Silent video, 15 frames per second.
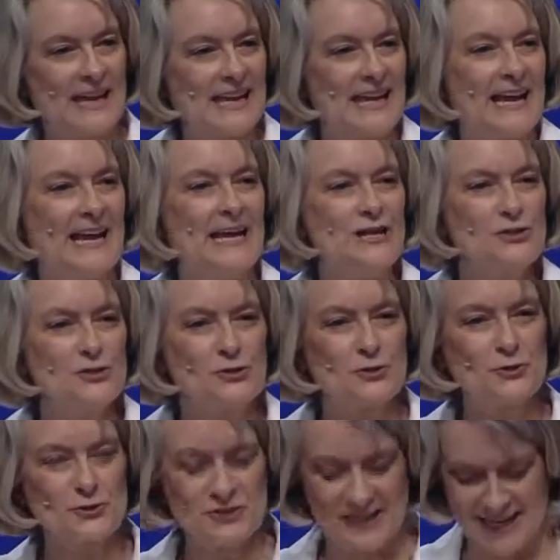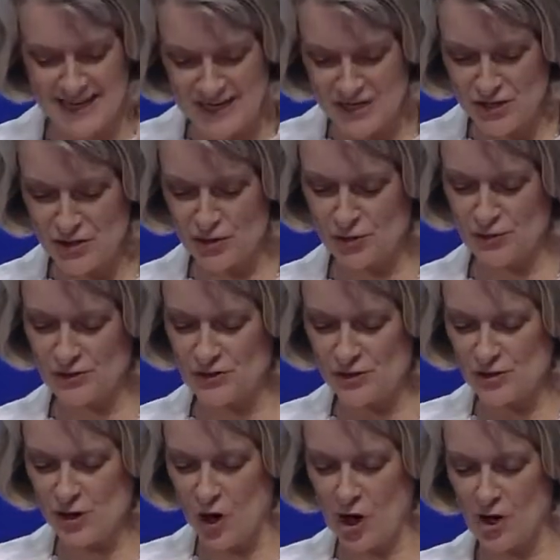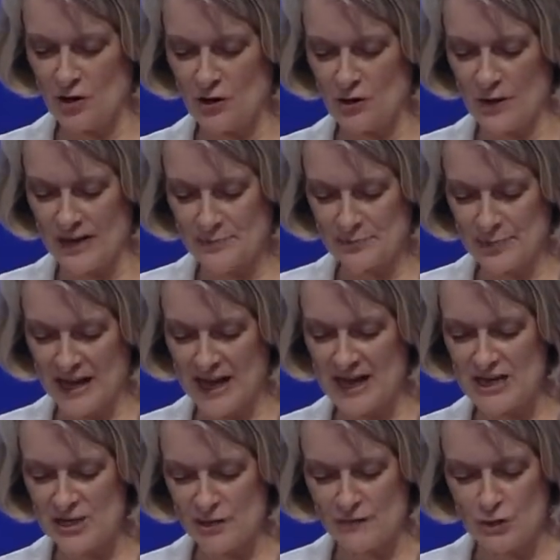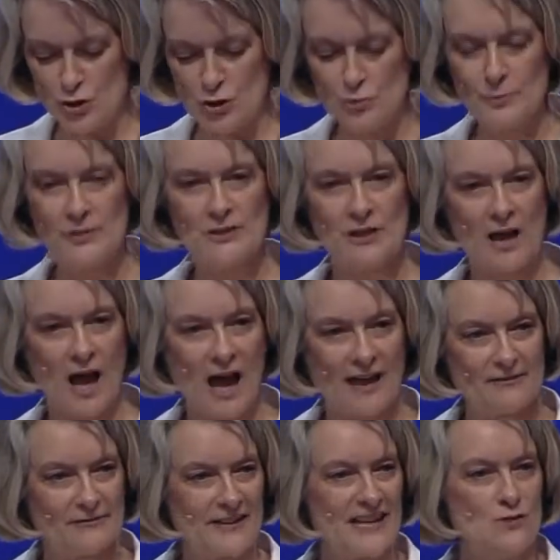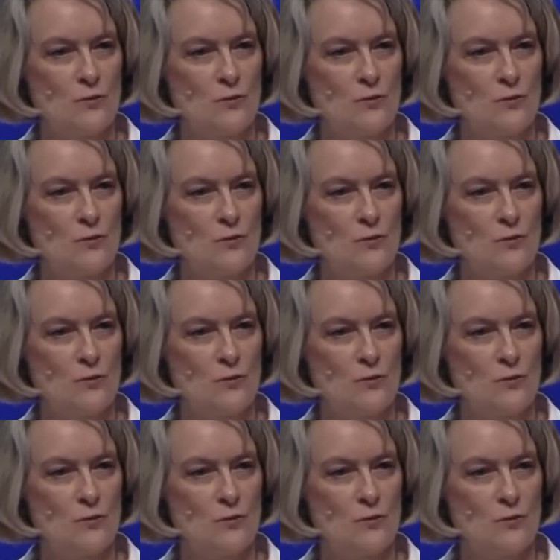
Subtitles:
He entered into the sorrow and pain of human life.